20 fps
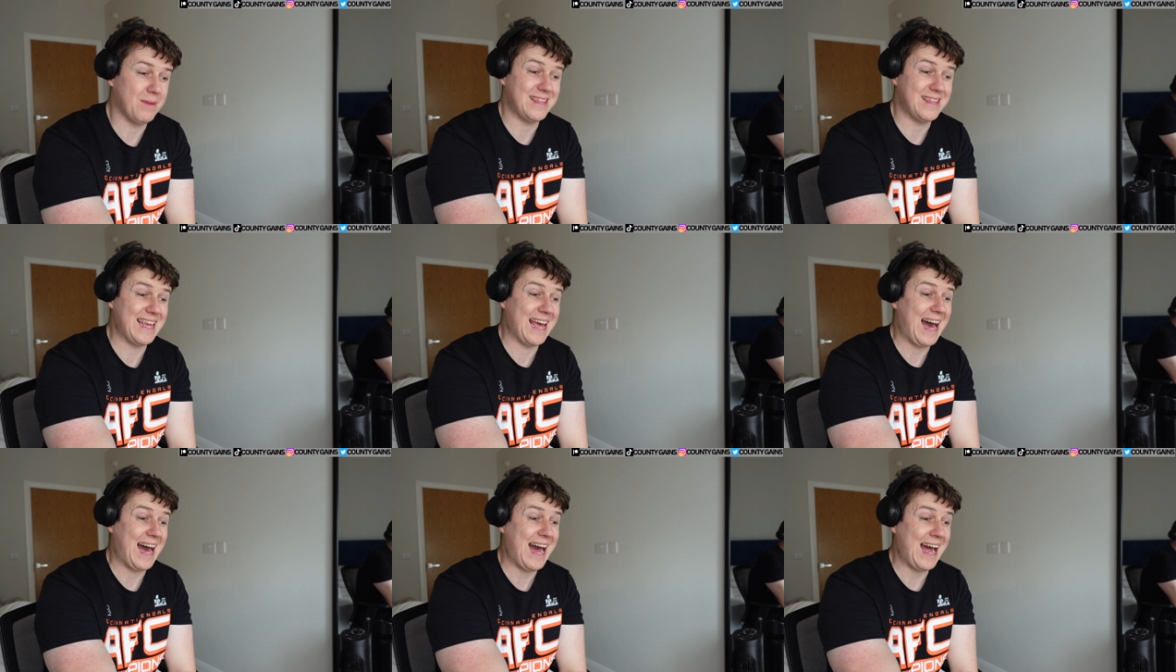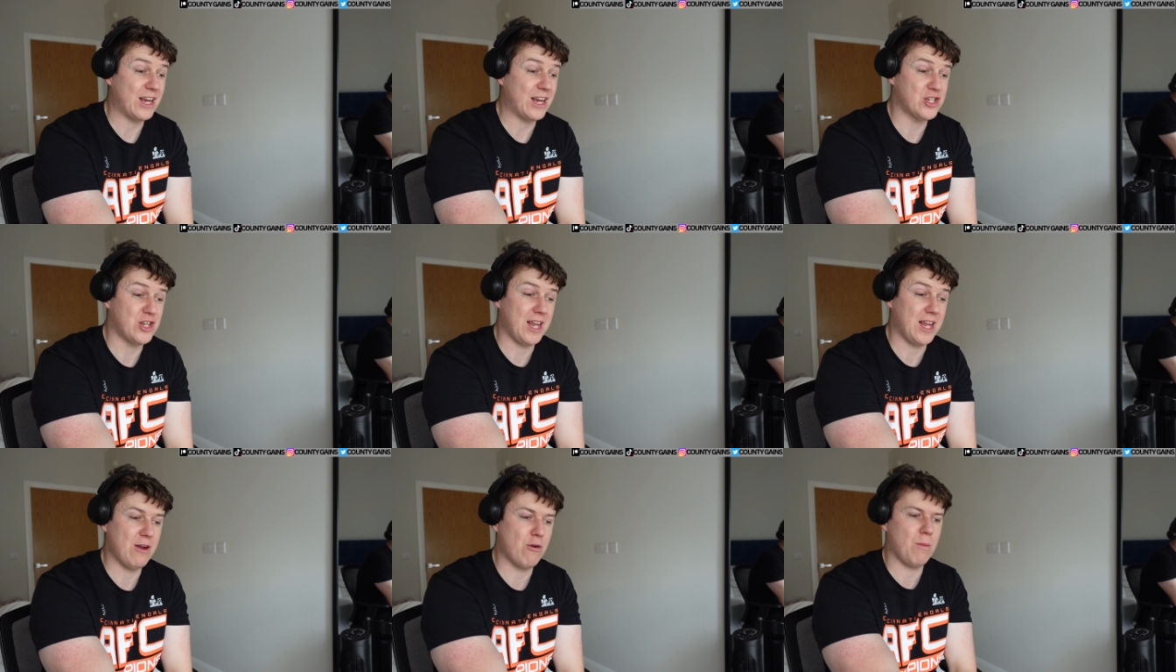But the
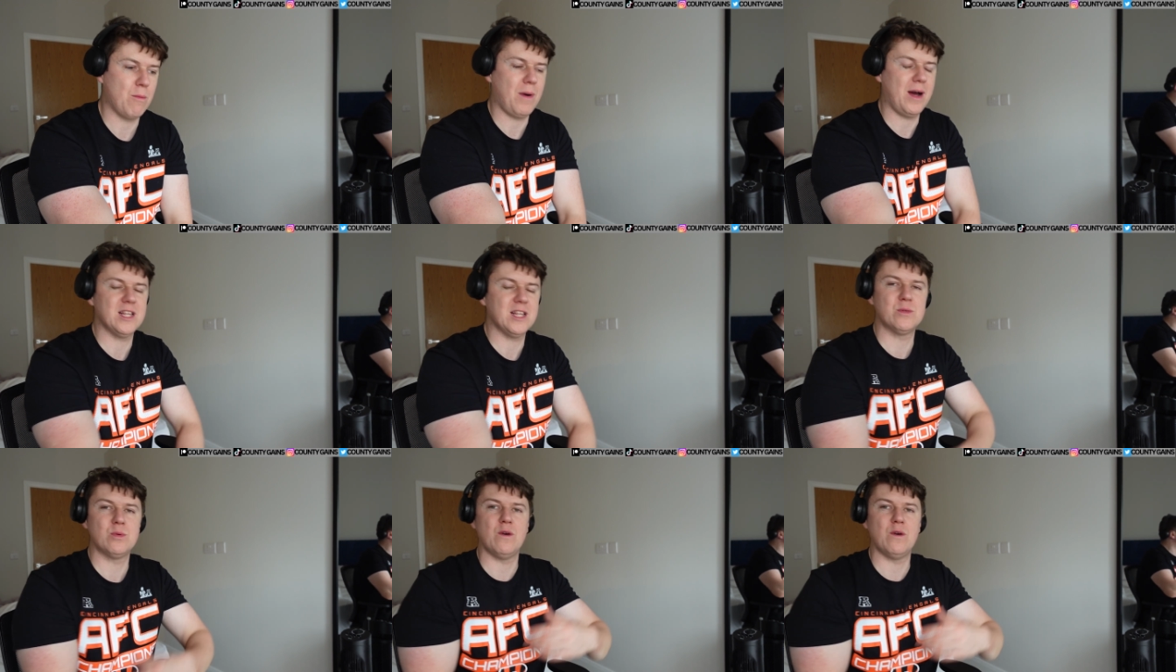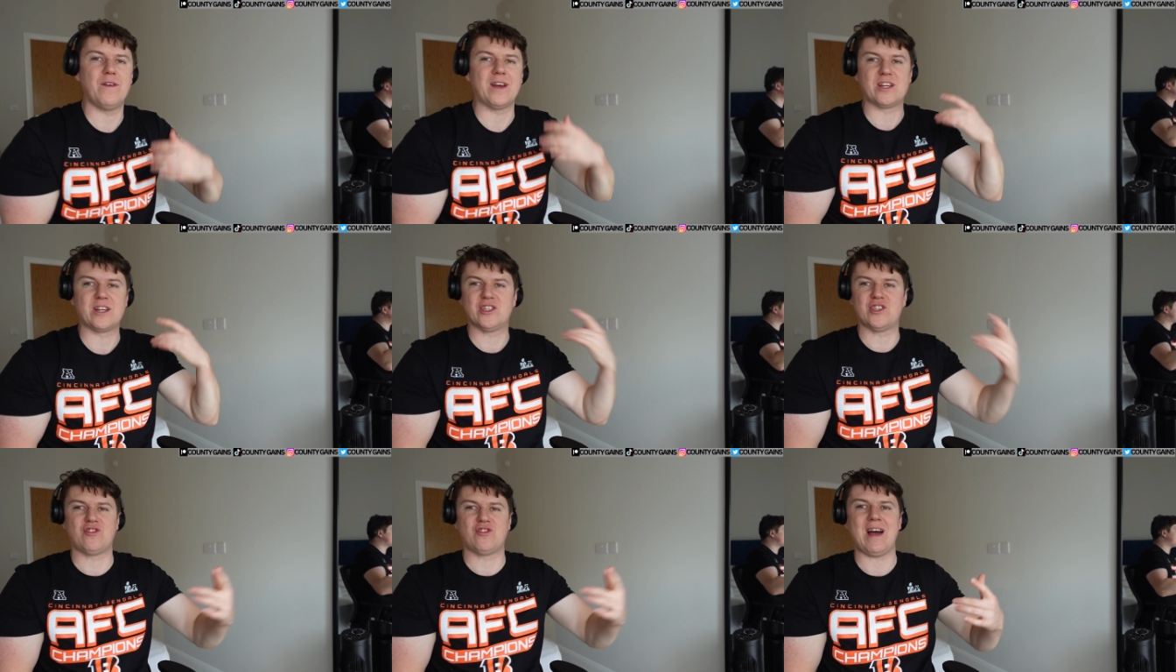action, it reminds me of
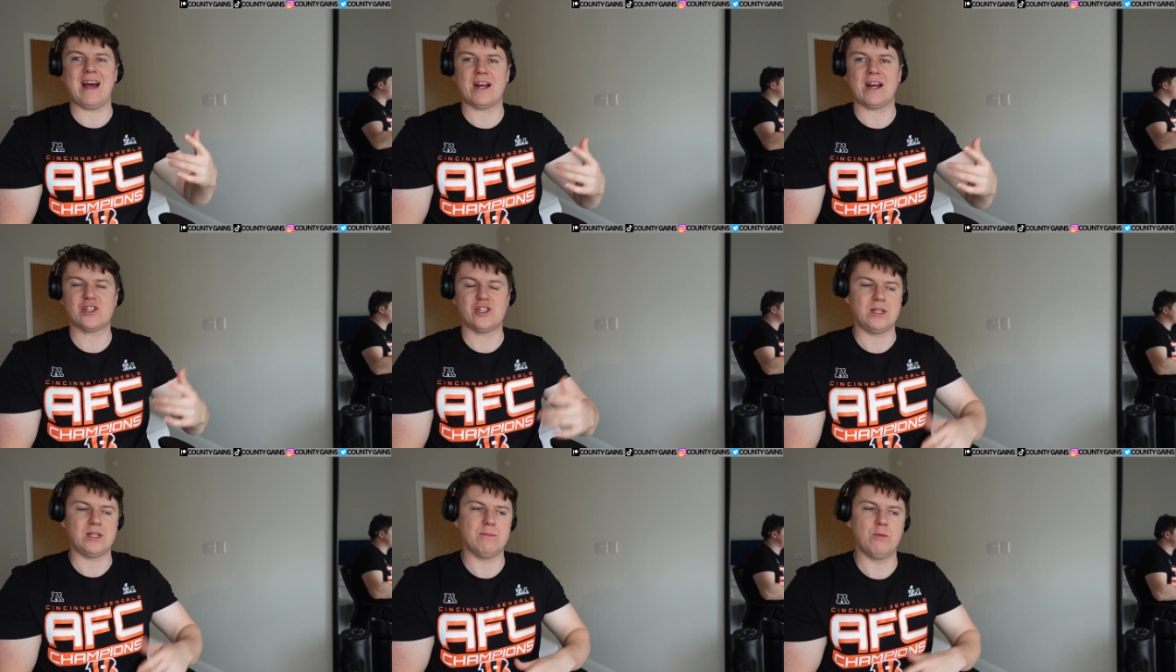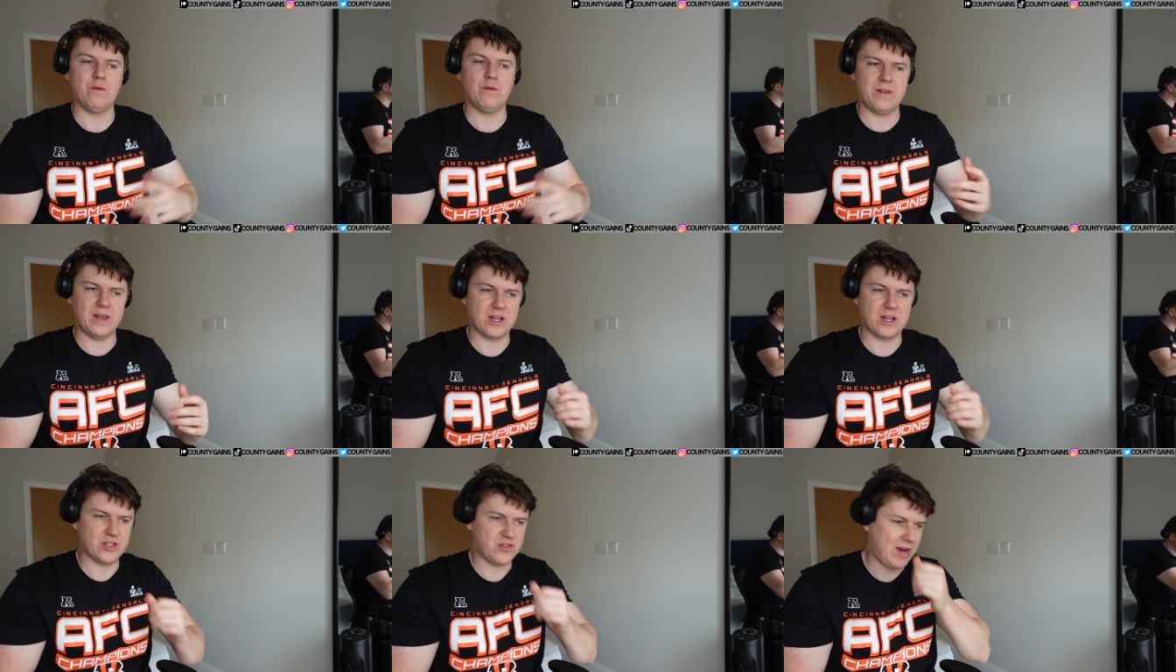Extraction, the
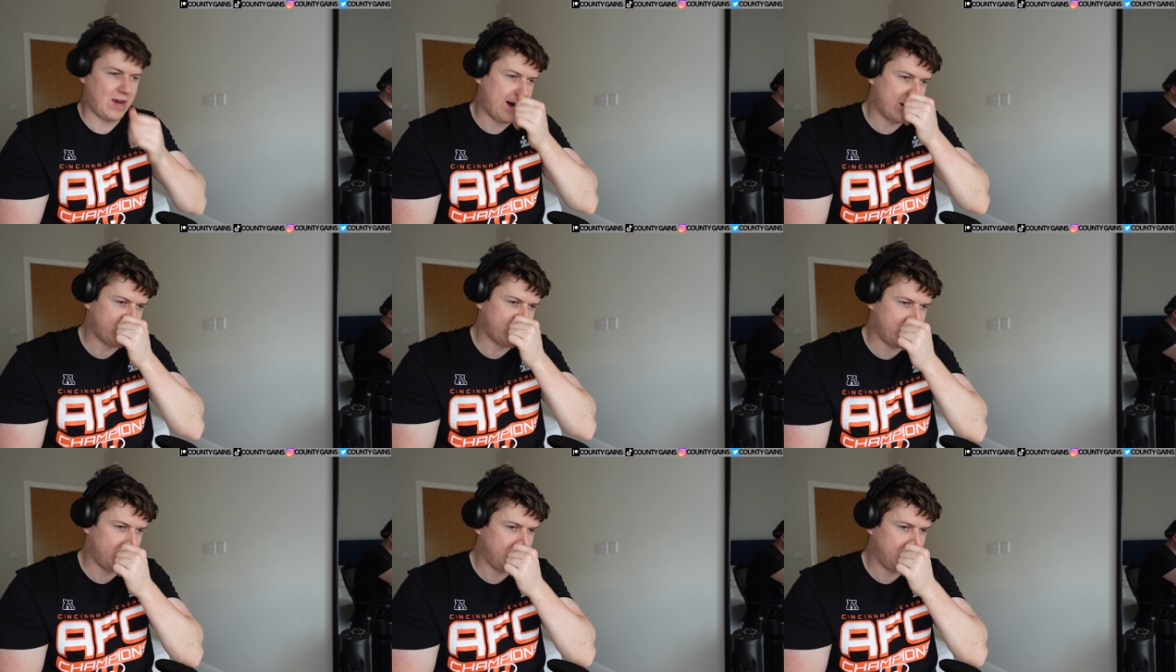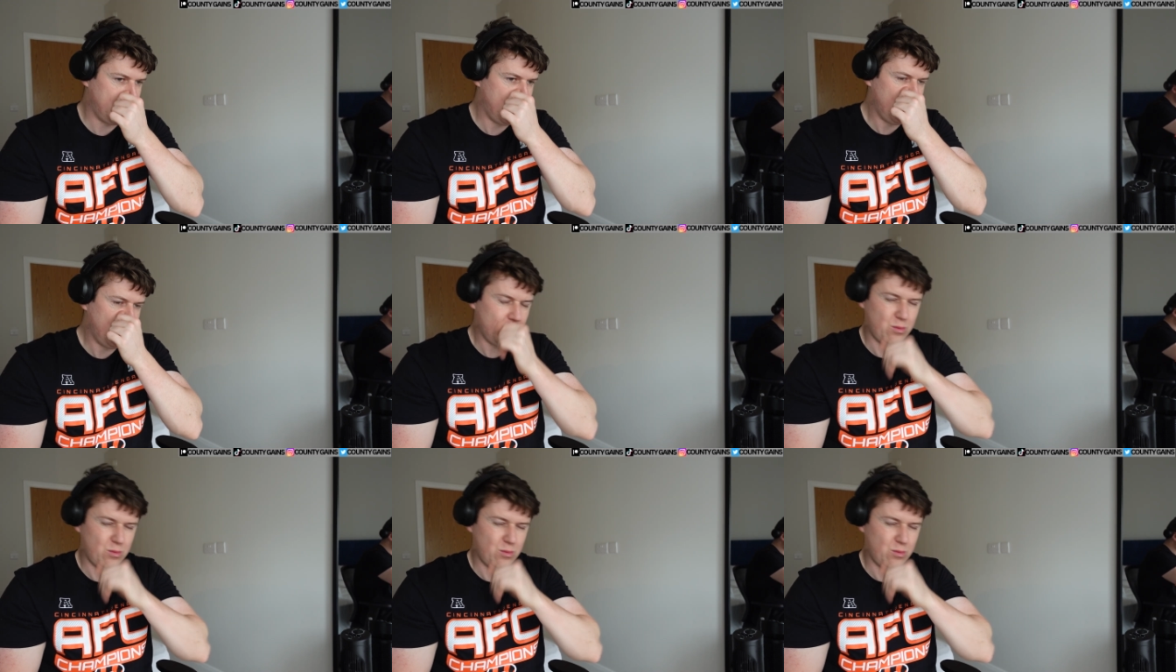movie Extraction